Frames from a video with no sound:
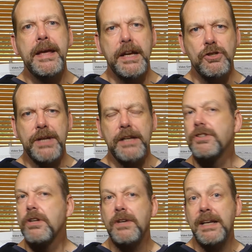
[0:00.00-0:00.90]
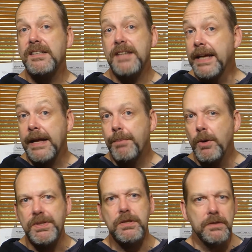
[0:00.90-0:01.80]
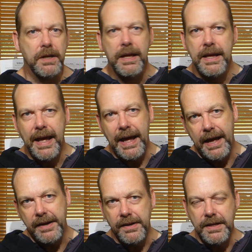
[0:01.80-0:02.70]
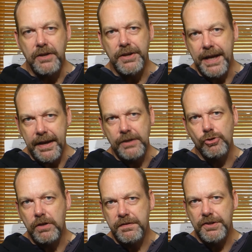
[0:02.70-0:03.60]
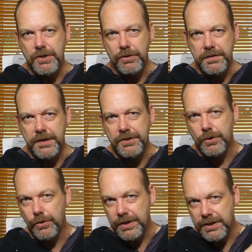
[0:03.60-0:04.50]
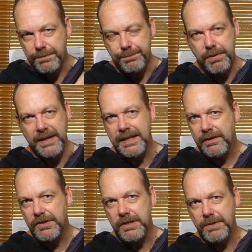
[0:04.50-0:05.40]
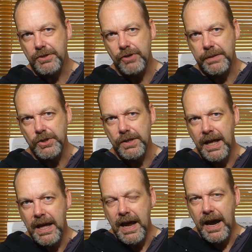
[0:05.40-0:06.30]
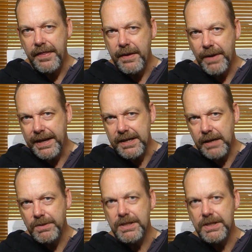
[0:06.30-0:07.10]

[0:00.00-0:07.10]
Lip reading: is you'll get a song, let's say you get a pop song, and you get an intro, verse, chorus, breakdown and some description. And then when it comes